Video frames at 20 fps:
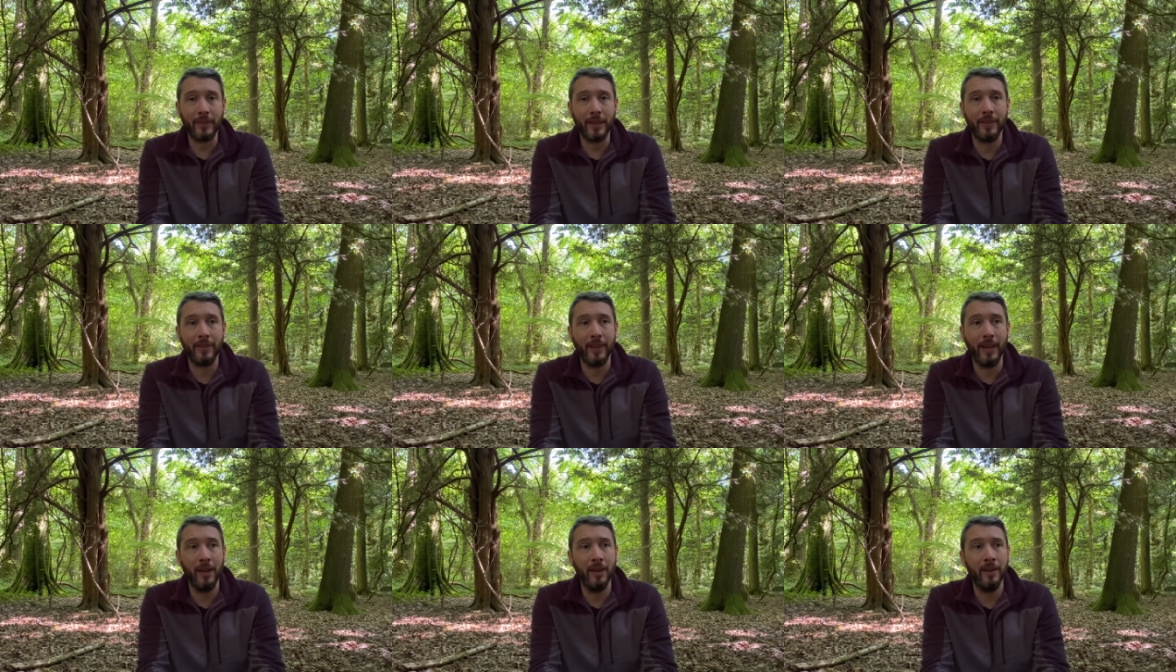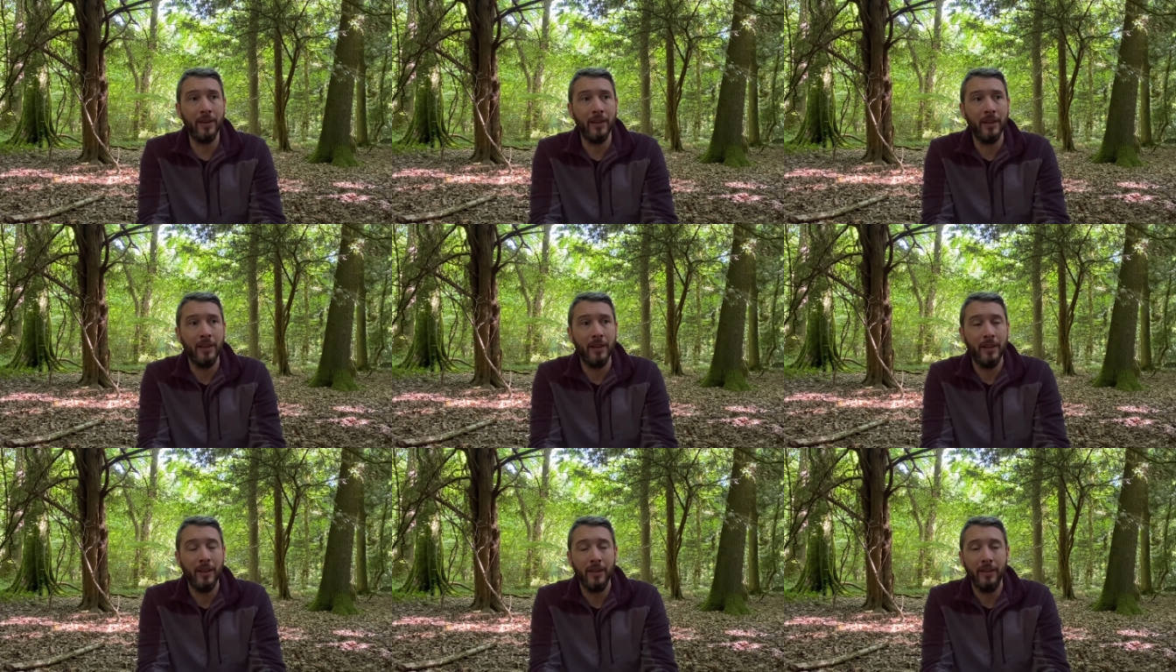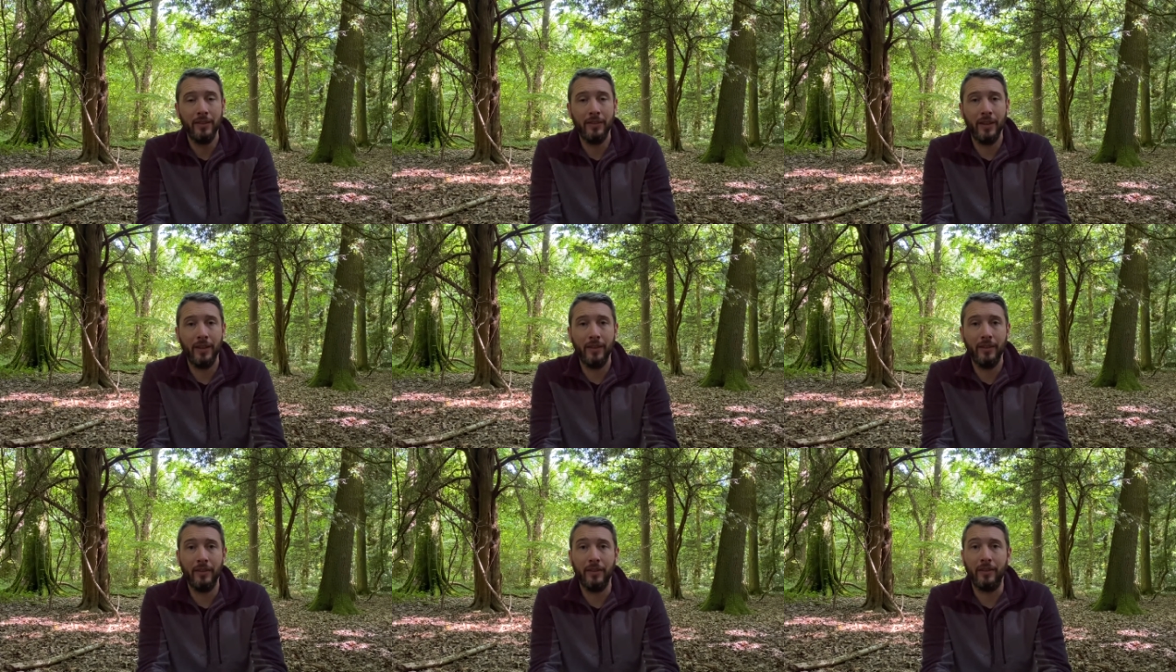
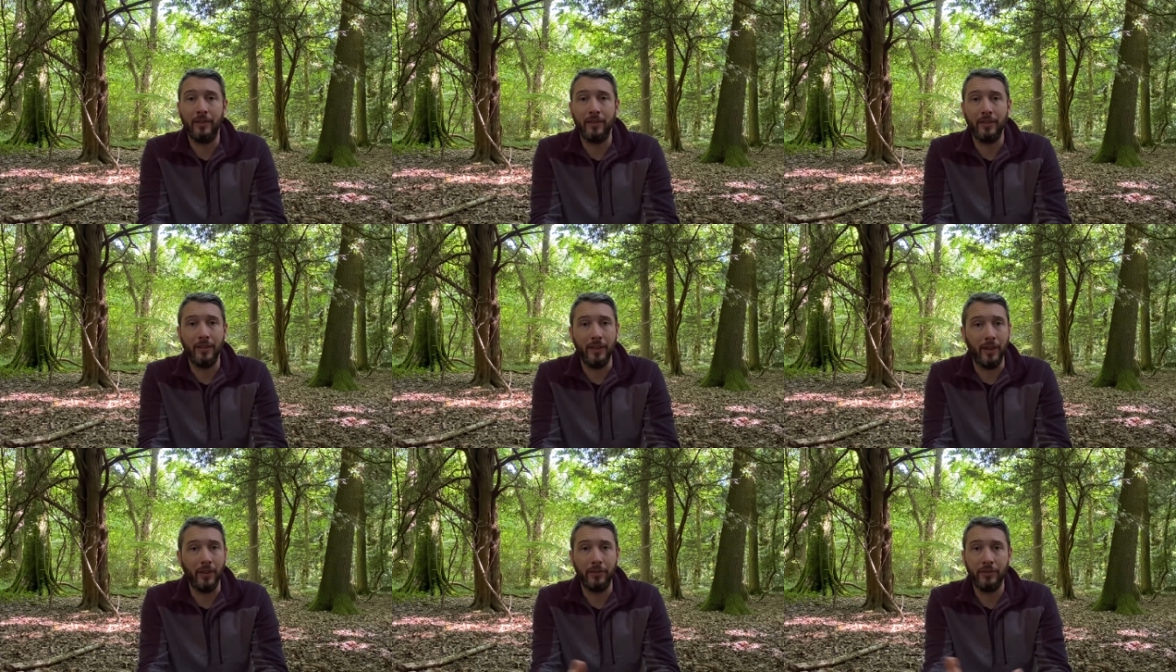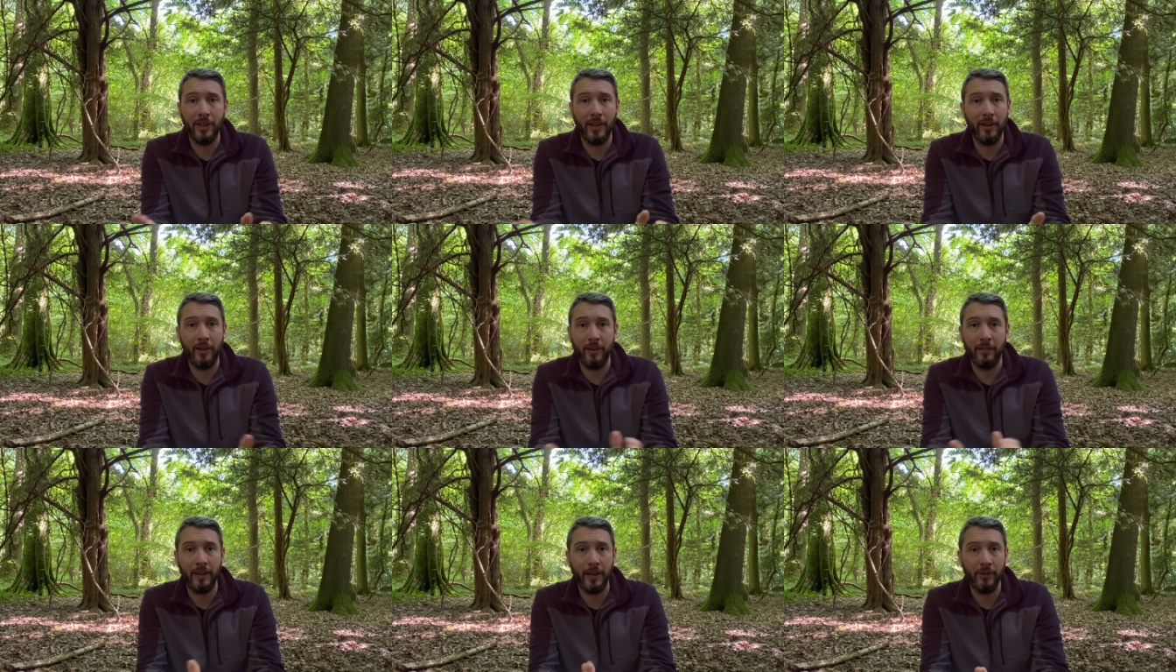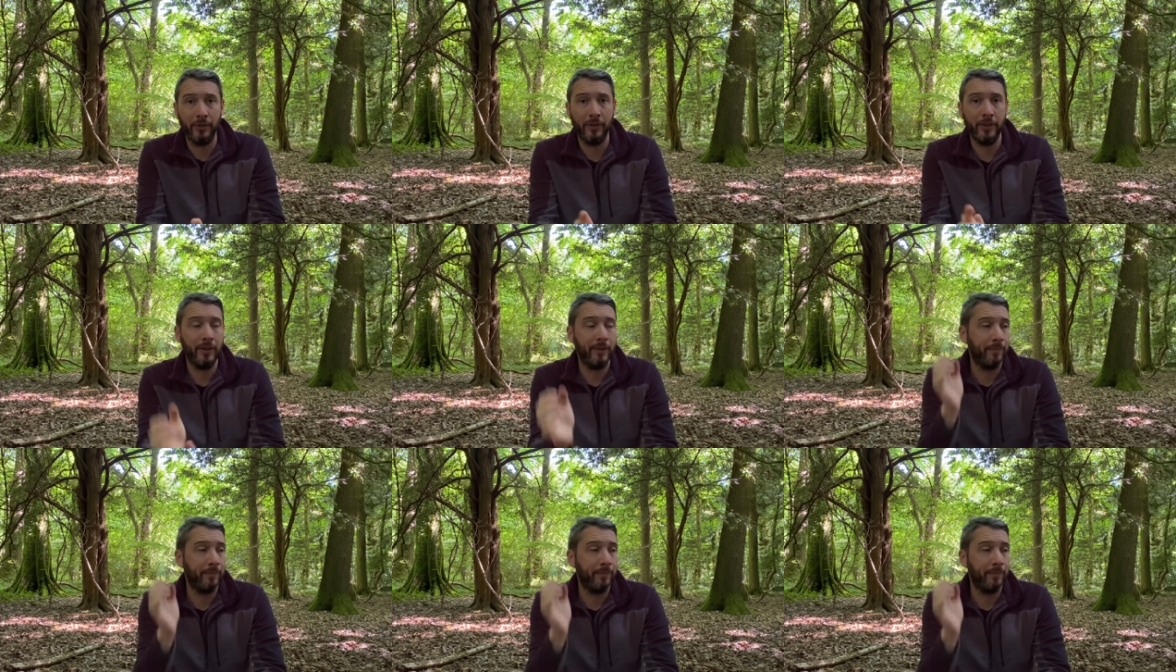then share it around.